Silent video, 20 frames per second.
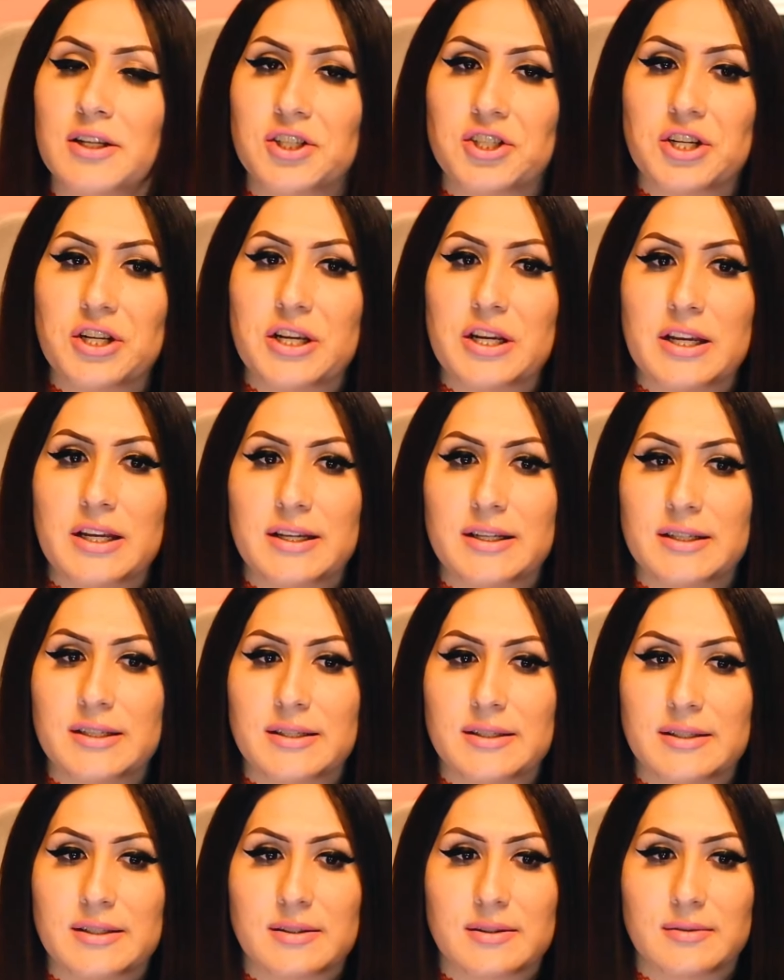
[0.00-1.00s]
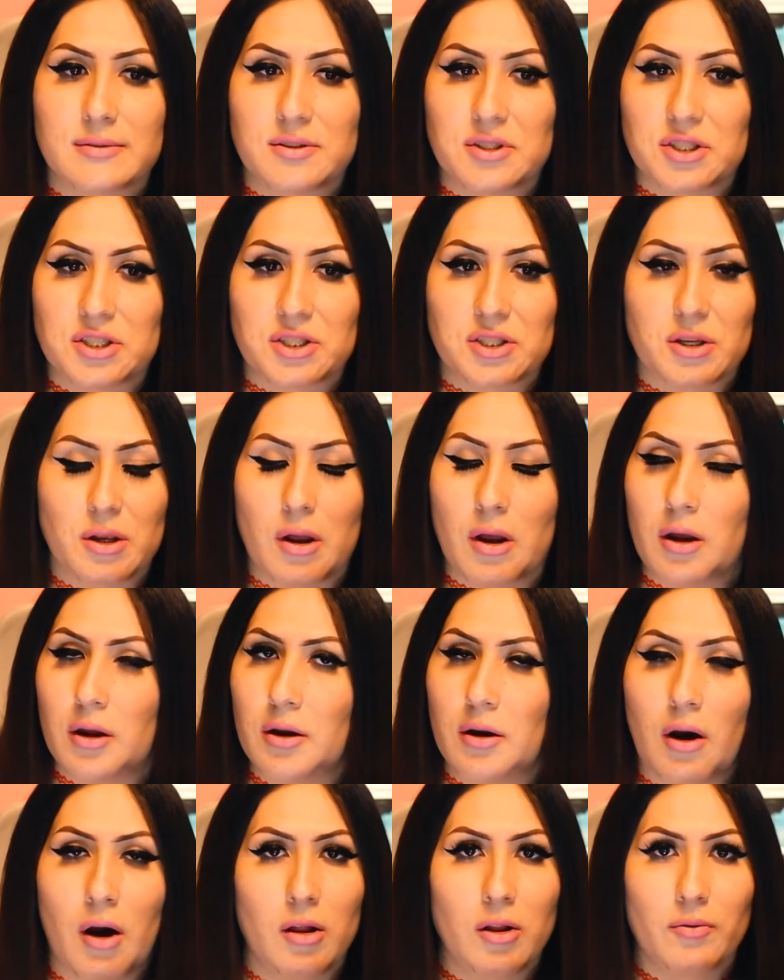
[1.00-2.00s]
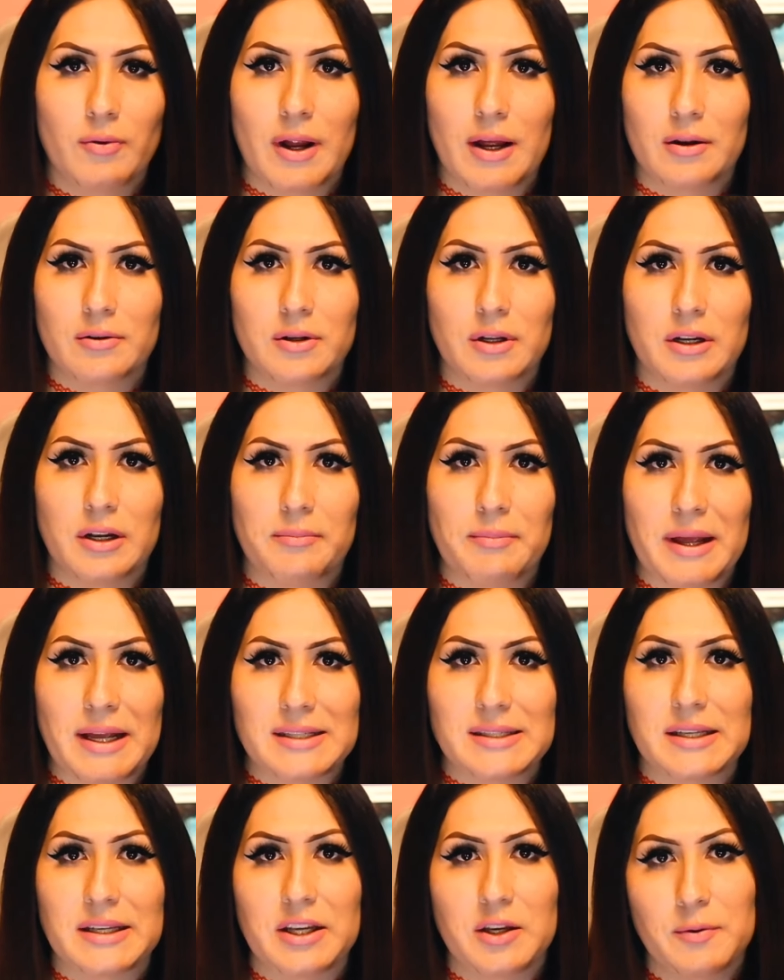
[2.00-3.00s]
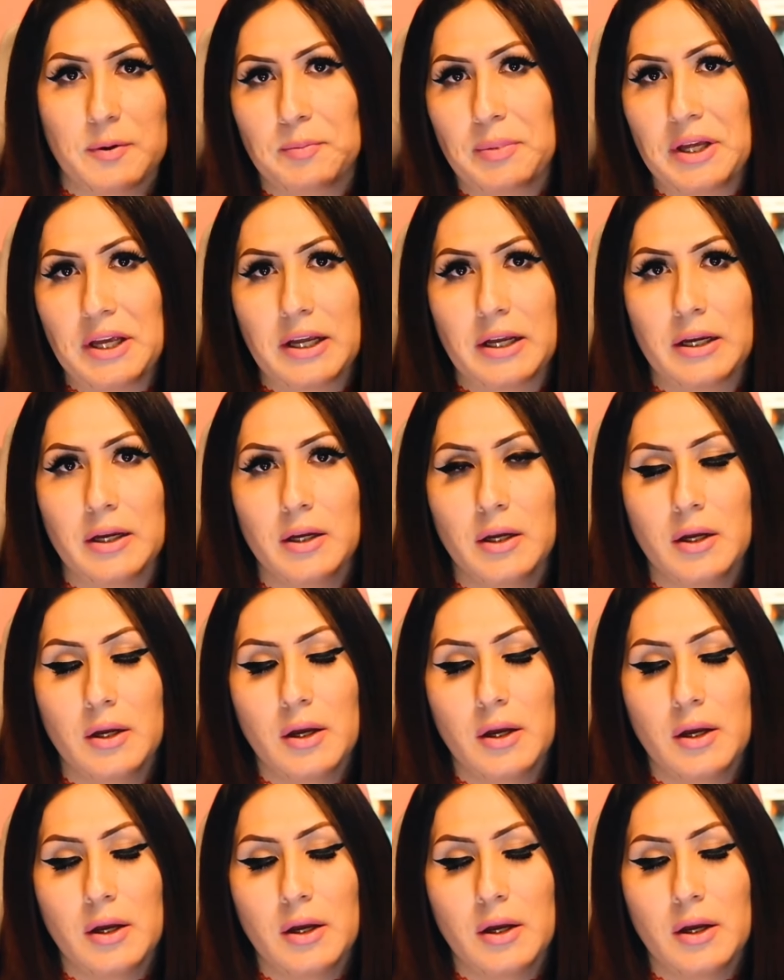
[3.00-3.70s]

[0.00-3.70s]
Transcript: and she is just all around an amazing human being.